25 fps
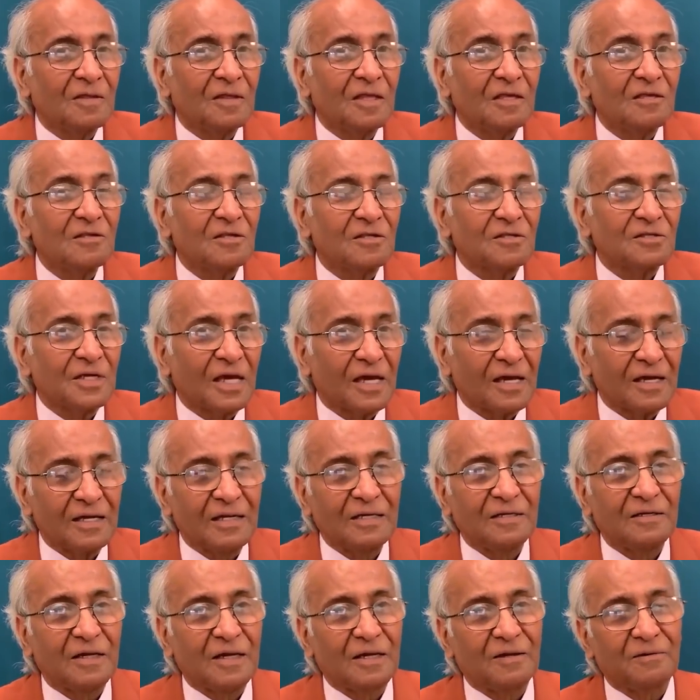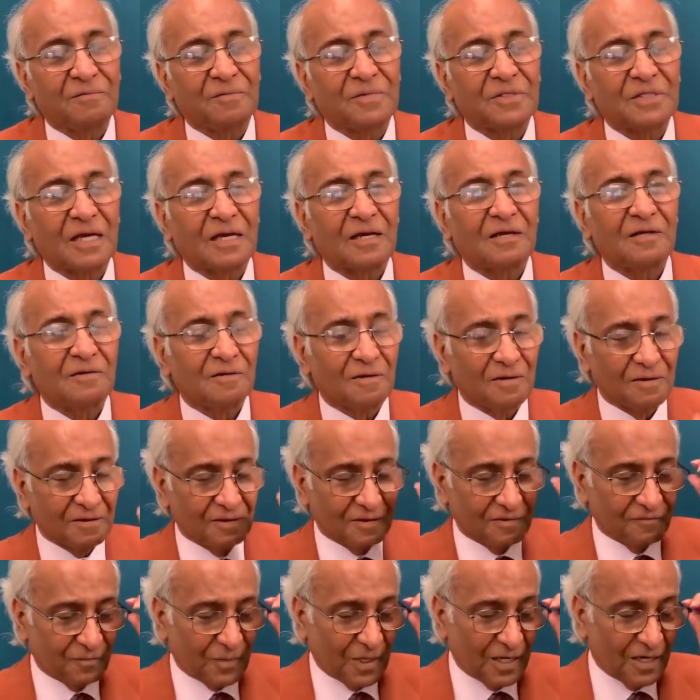This is the second, uh,
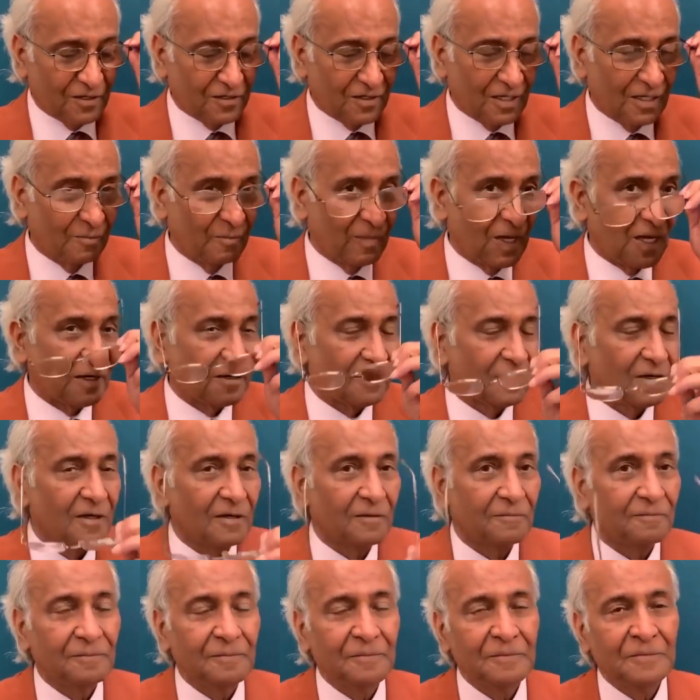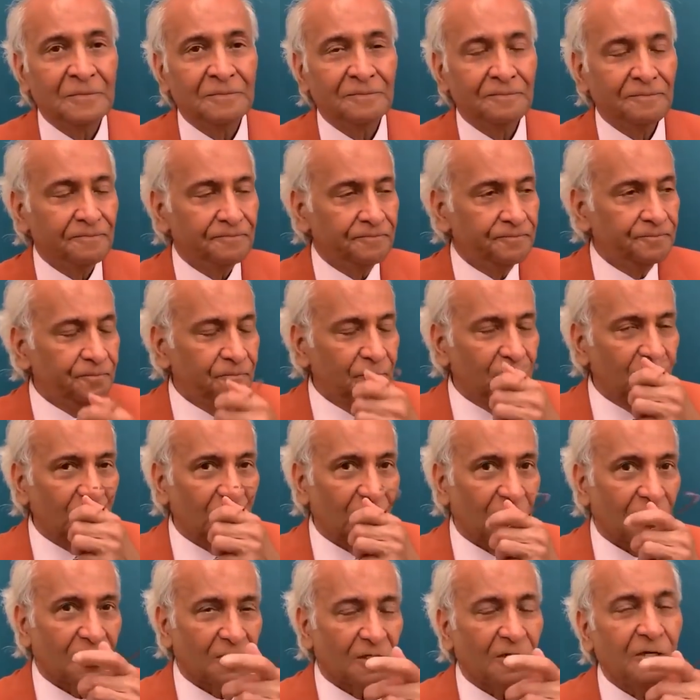second prediction he made.
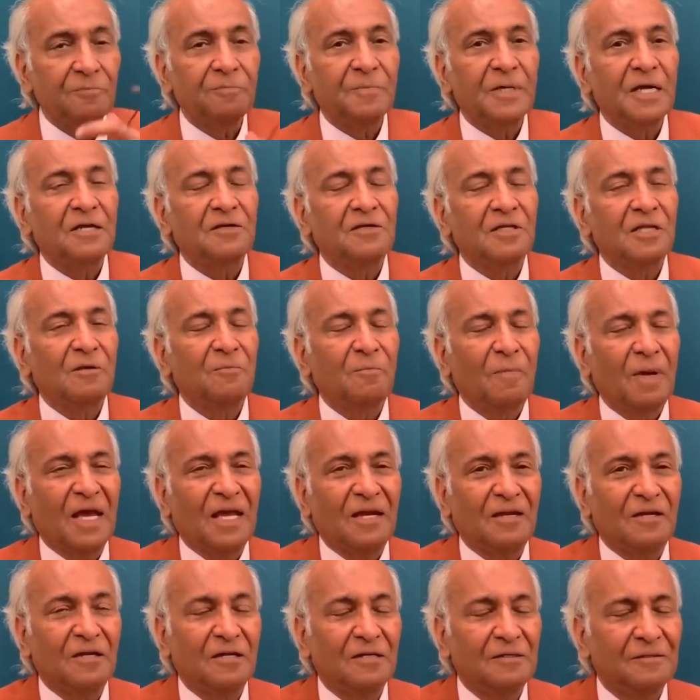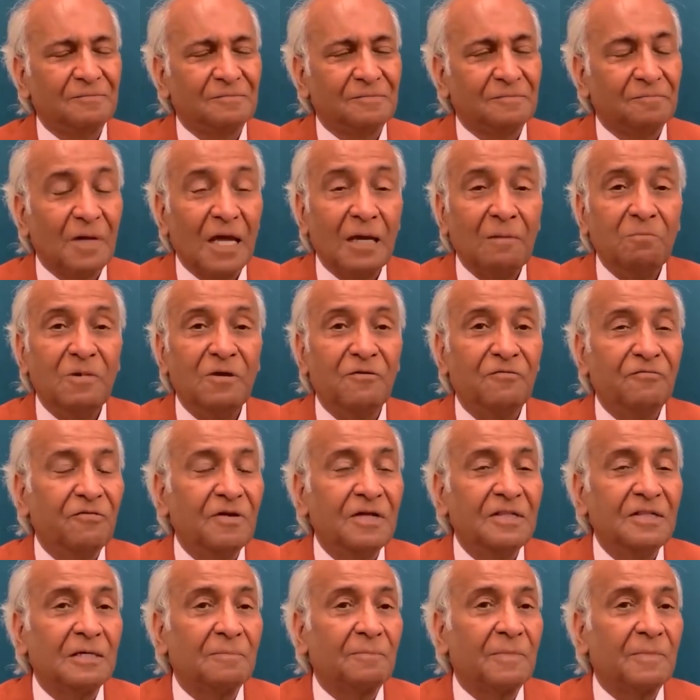The third prediction he made made me
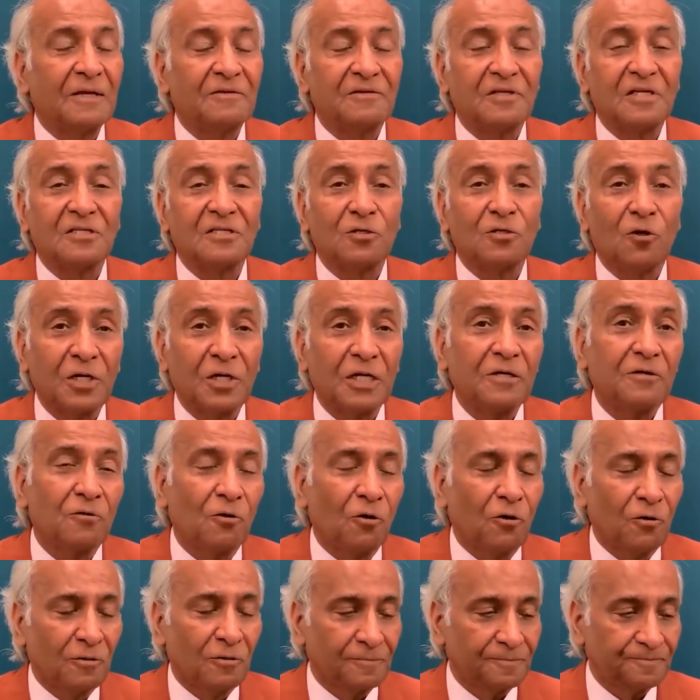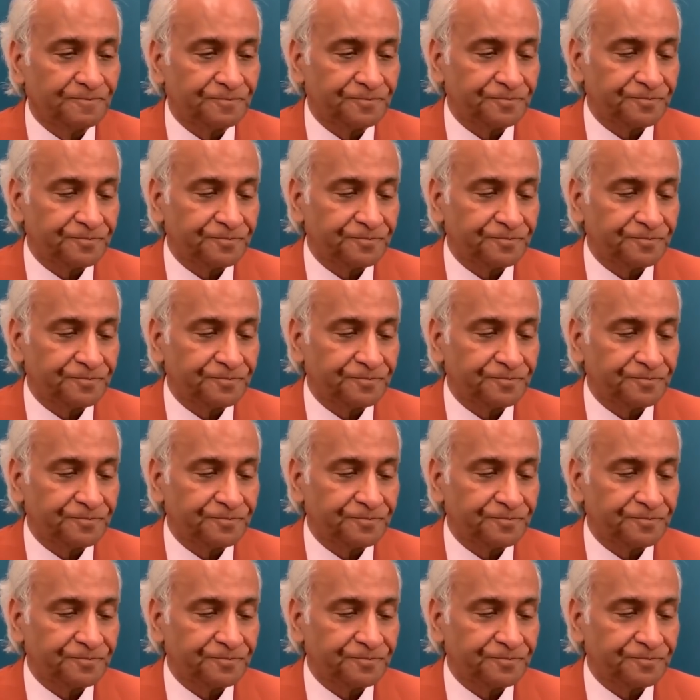feel the press has got it wrong.